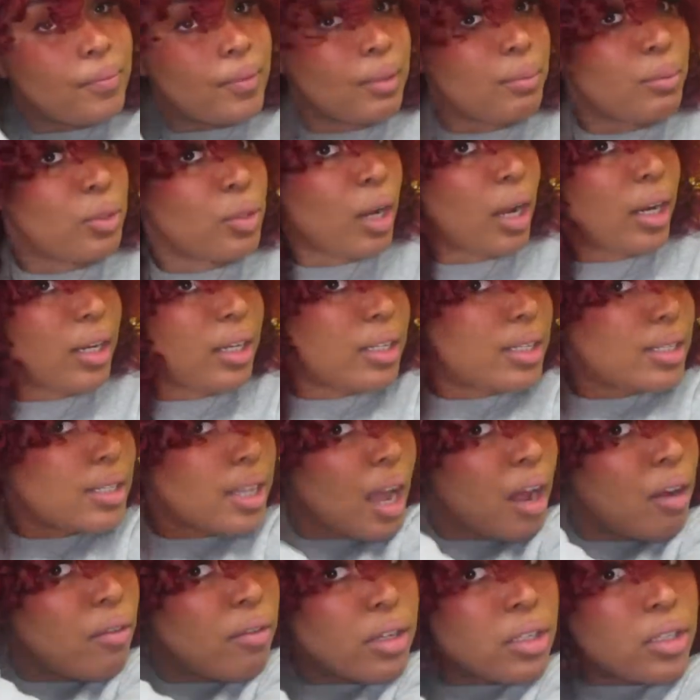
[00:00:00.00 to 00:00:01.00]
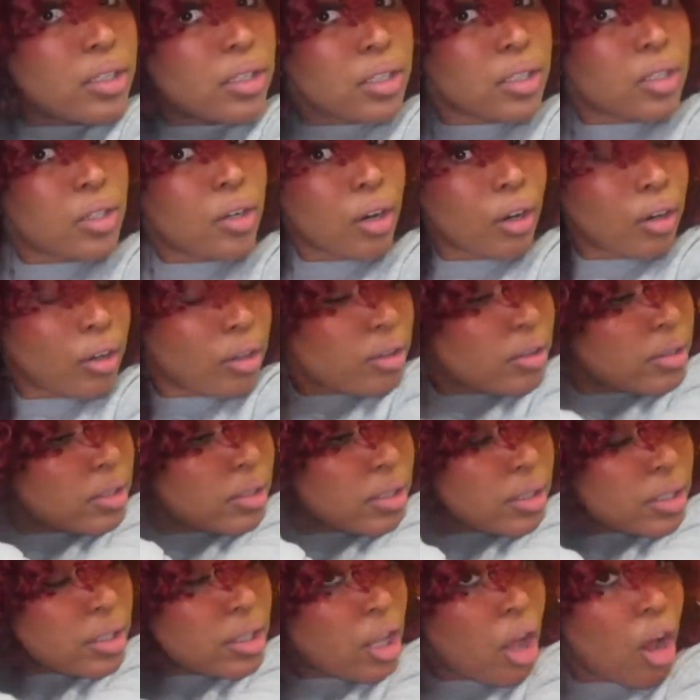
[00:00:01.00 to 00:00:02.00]
trying to salvage these curls
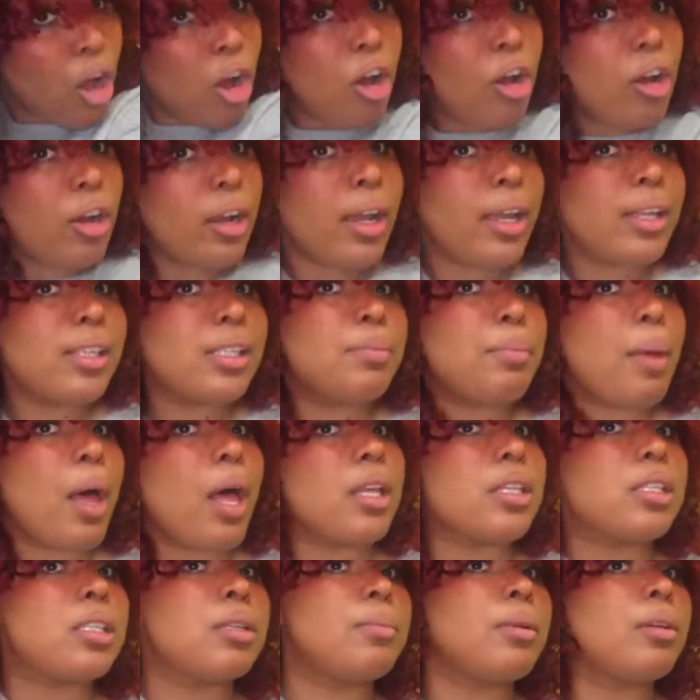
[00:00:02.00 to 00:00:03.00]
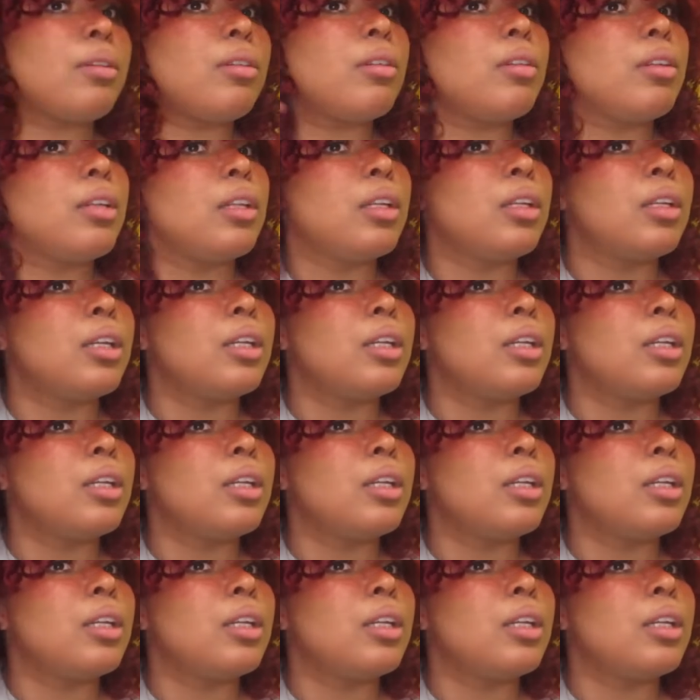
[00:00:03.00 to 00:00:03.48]
as long as possible.